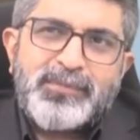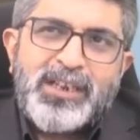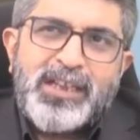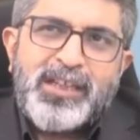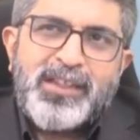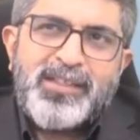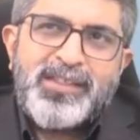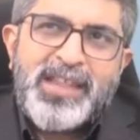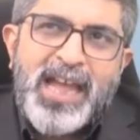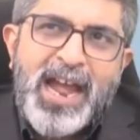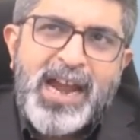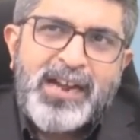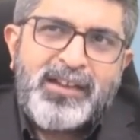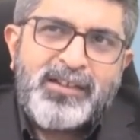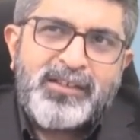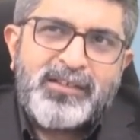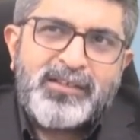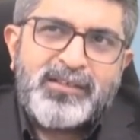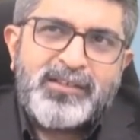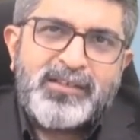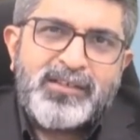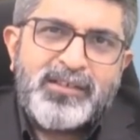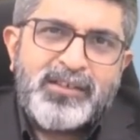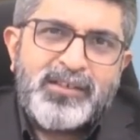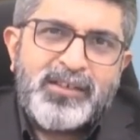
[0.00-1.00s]
that
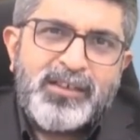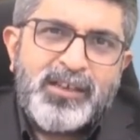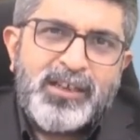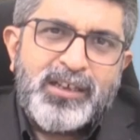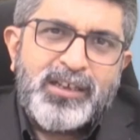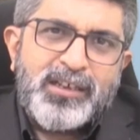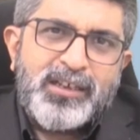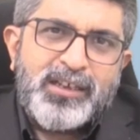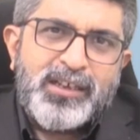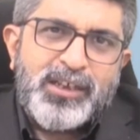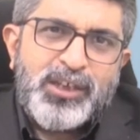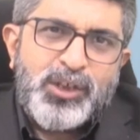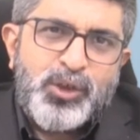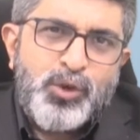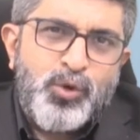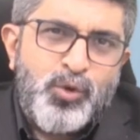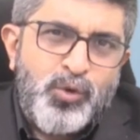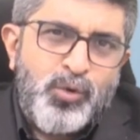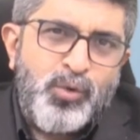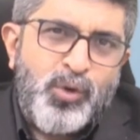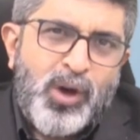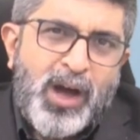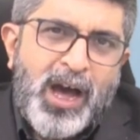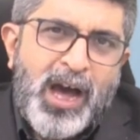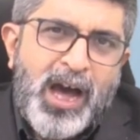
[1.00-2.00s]

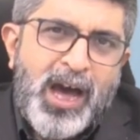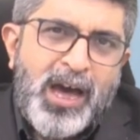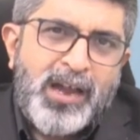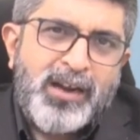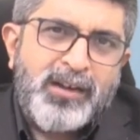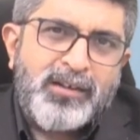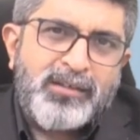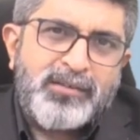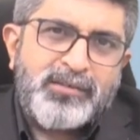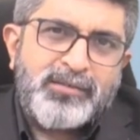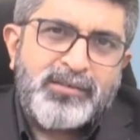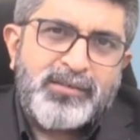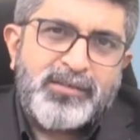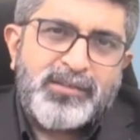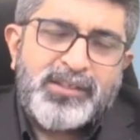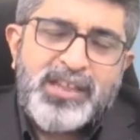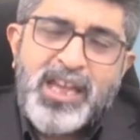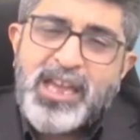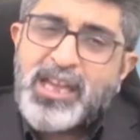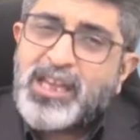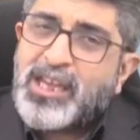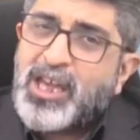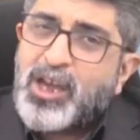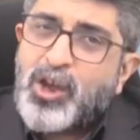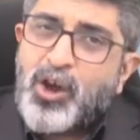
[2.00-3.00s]
you are
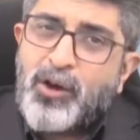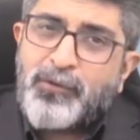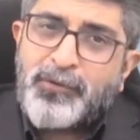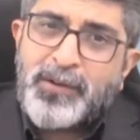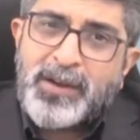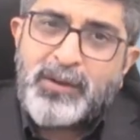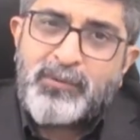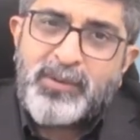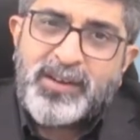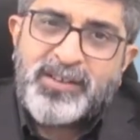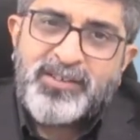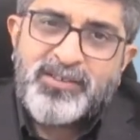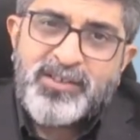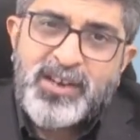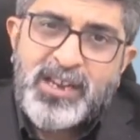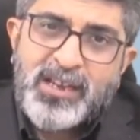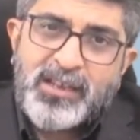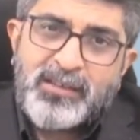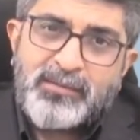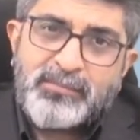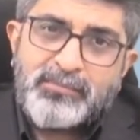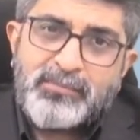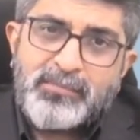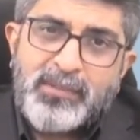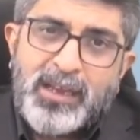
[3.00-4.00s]
thinking of
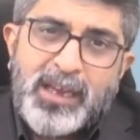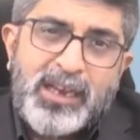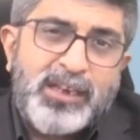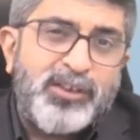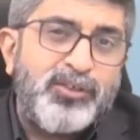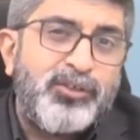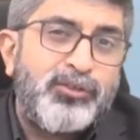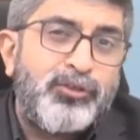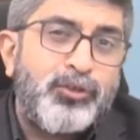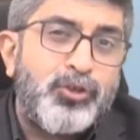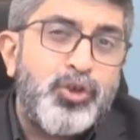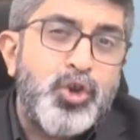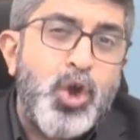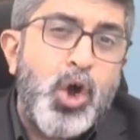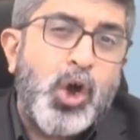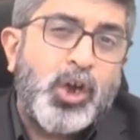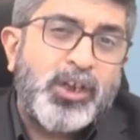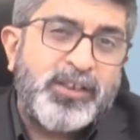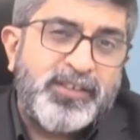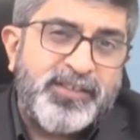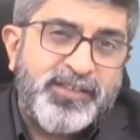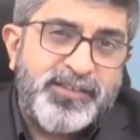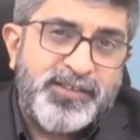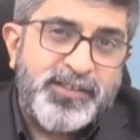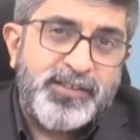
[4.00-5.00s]
investing in
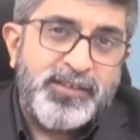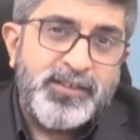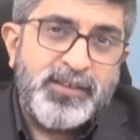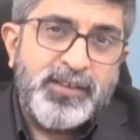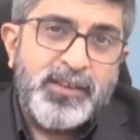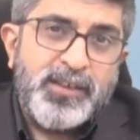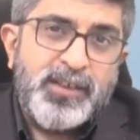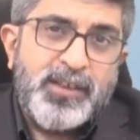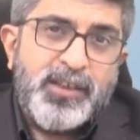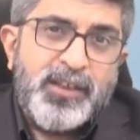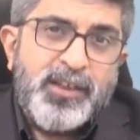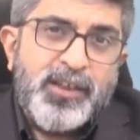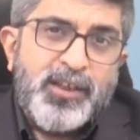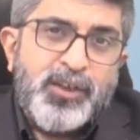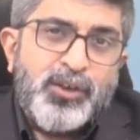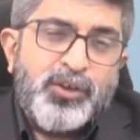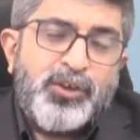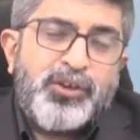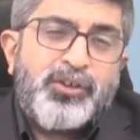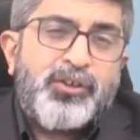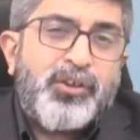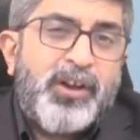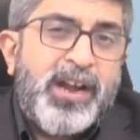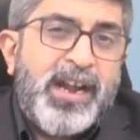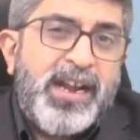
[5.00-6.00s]
stocks.
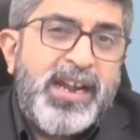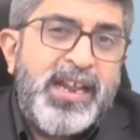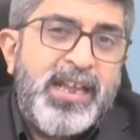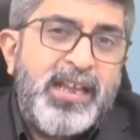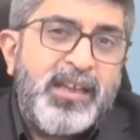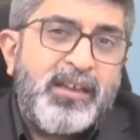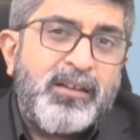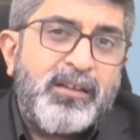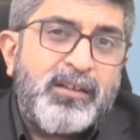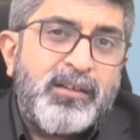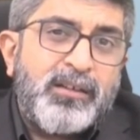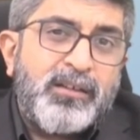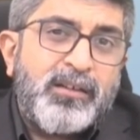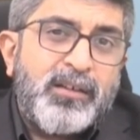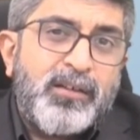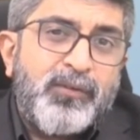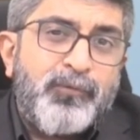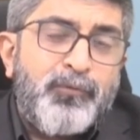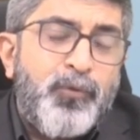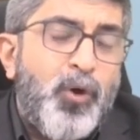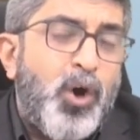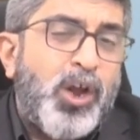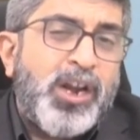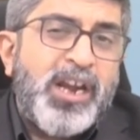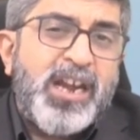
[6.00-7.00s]
Trading
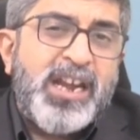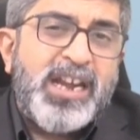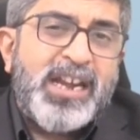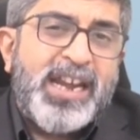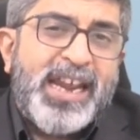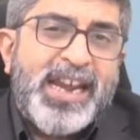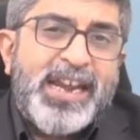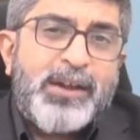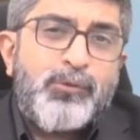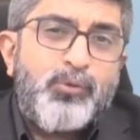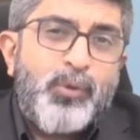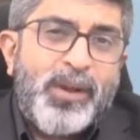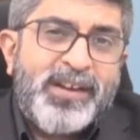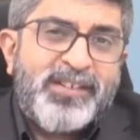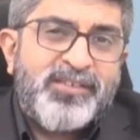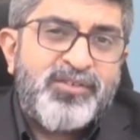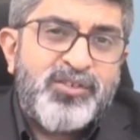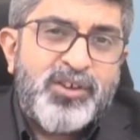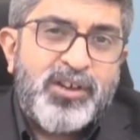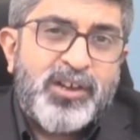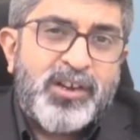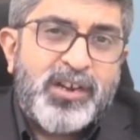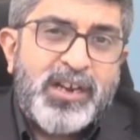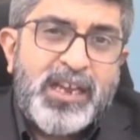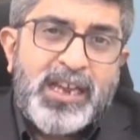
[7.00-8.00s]
for an
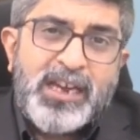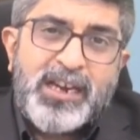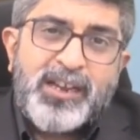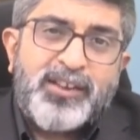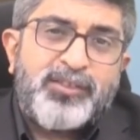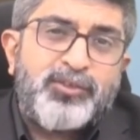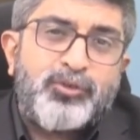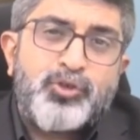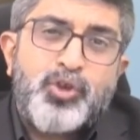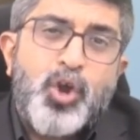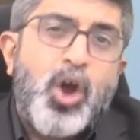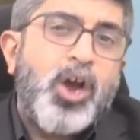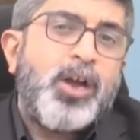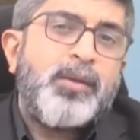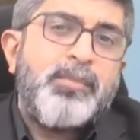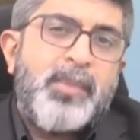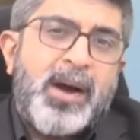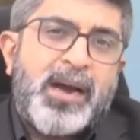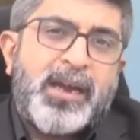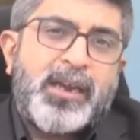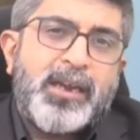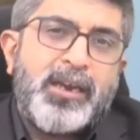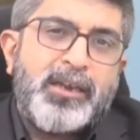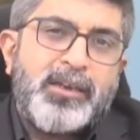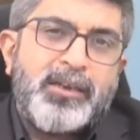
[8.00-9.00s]
investor in a stock
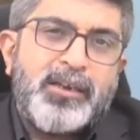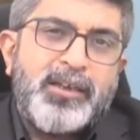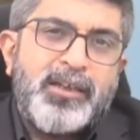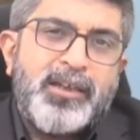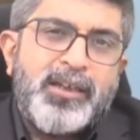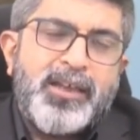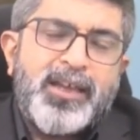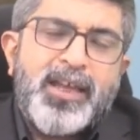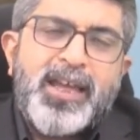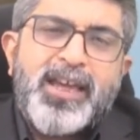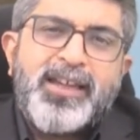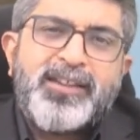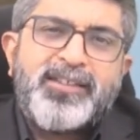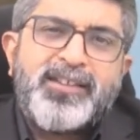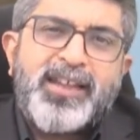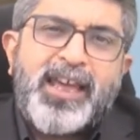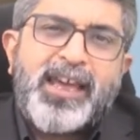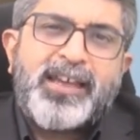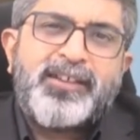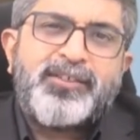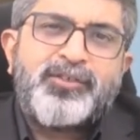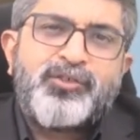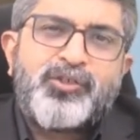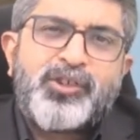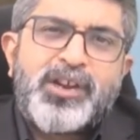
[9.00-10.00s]
market is
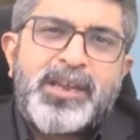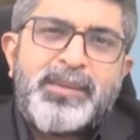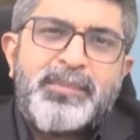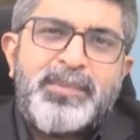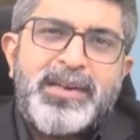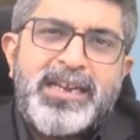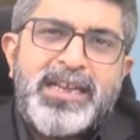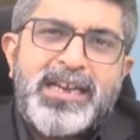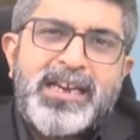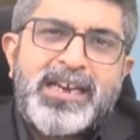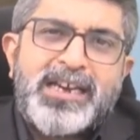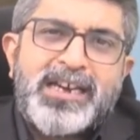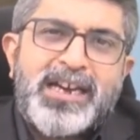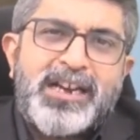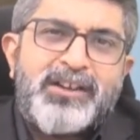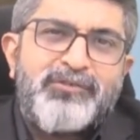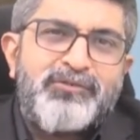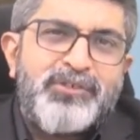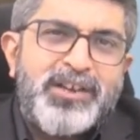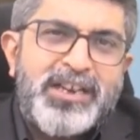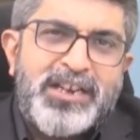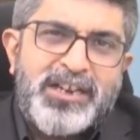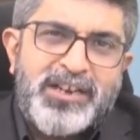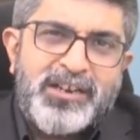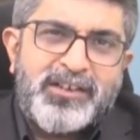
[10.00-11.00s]
extremely
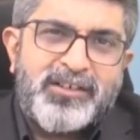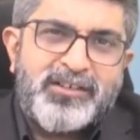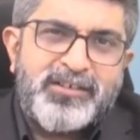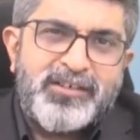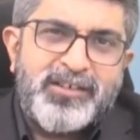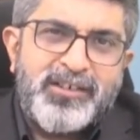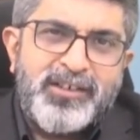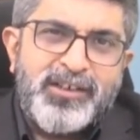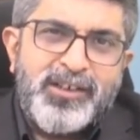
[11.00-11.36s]
convenient.